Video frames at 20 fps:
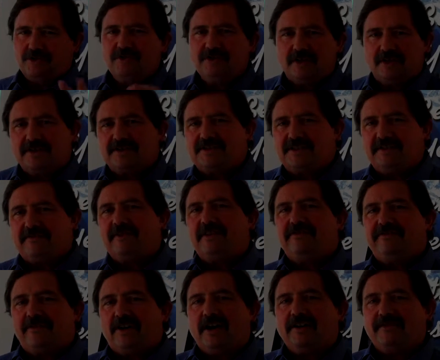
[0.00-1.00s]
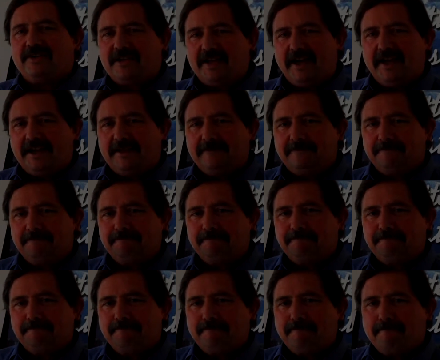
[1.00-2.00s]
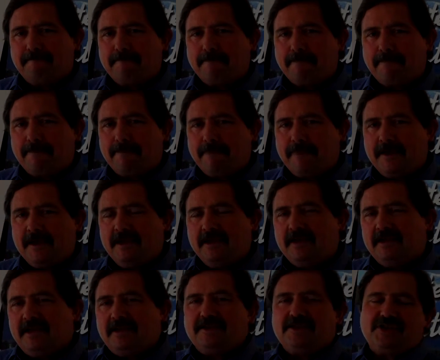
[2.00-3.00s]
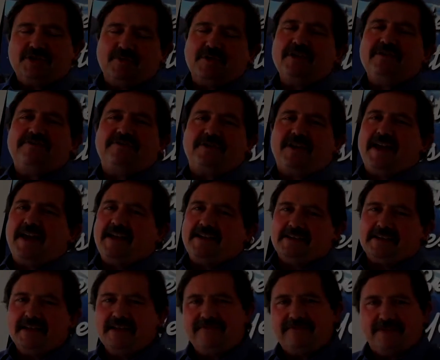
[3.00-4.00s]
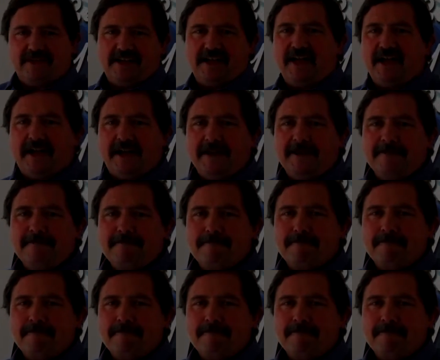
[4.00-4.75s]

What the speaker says: $2.75 a day. Now there's 24 hours in every day,